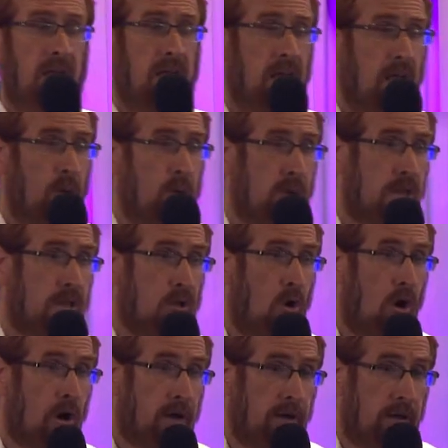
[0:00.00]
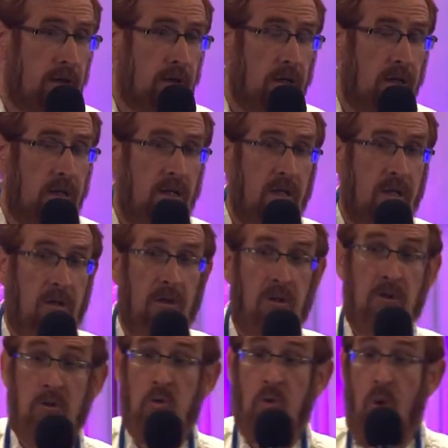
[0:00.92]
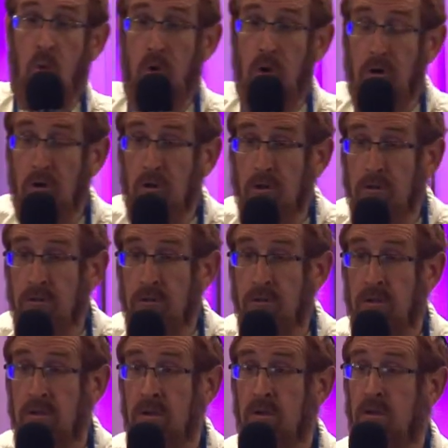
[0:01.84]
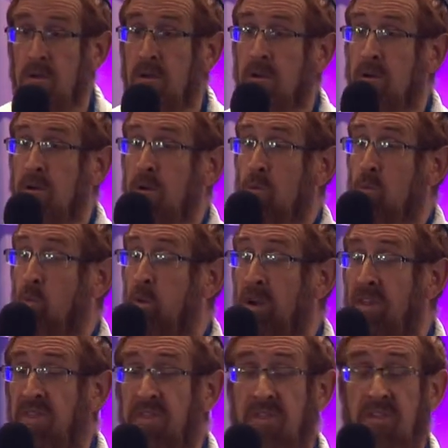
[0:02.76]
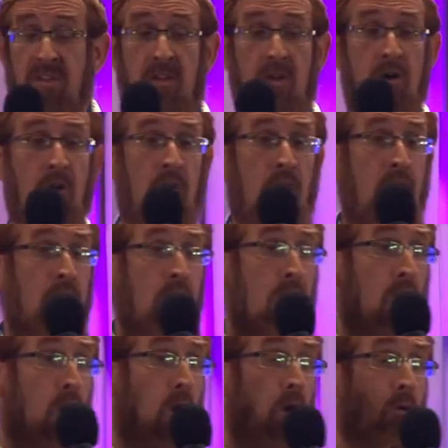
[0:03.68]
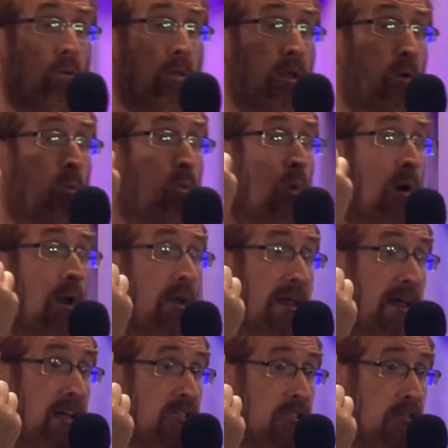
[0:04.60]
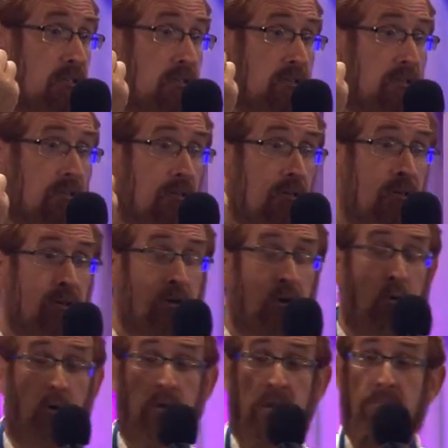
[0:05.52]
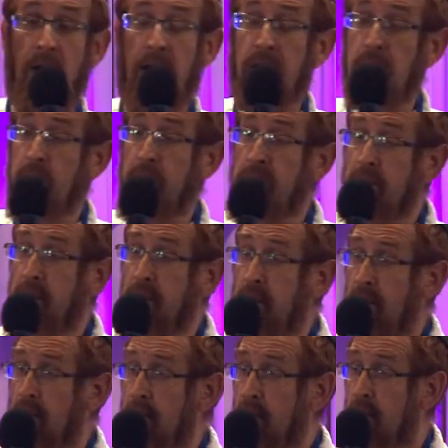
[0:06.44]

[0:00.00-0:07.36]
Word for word: he was talking to a world with only one nation who was monotheistic.